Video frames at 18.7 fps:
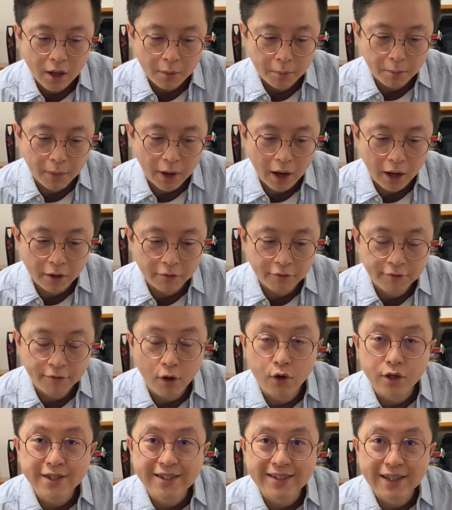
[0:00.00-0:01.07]
my
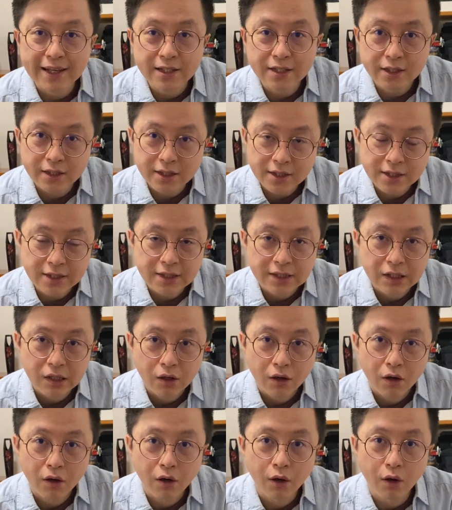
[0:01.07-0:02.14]
first lessons
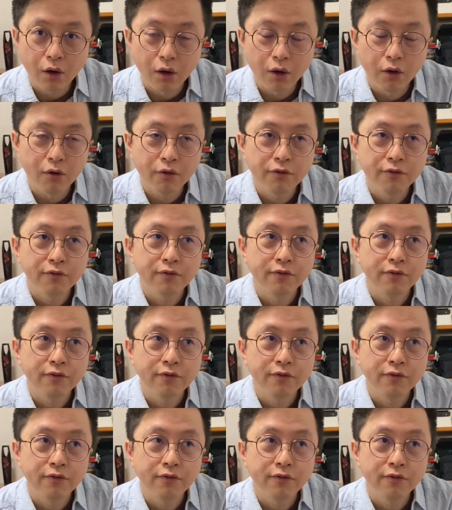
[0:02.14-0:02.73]
of